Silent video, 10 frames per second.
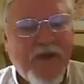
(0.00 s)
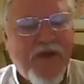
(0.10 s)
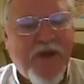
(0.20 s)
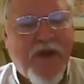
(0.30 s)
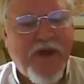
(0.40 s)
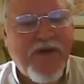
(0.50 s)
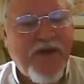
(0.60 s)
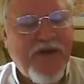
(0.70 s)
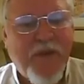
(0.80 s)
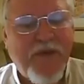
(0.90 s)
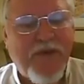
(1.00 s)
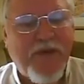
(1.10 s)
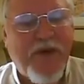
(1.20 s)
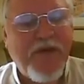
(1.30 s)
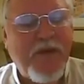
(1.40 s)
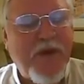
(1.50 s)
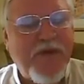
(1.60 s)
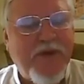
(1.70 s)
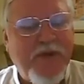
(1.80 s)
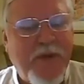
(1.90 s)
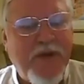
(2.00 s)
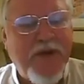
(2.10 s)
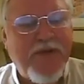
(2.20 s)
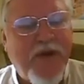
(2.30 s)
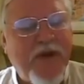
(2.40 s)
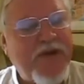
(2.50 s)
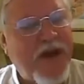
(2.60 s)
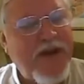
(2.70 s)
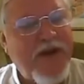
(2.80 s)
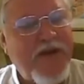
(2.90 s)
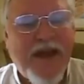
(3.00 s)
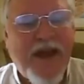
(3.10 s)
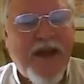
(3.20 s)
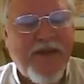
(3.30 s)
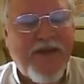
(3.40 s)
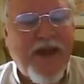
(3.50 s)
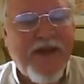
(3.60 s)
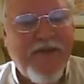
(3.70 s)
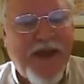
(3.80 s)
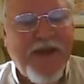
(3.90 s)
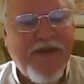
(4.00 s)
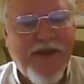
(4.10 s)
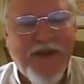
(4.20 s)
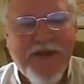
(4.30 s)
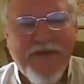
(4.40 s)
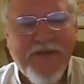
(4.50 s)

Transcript: the largest personal growth spiritual community, as far as I know, outside of Asia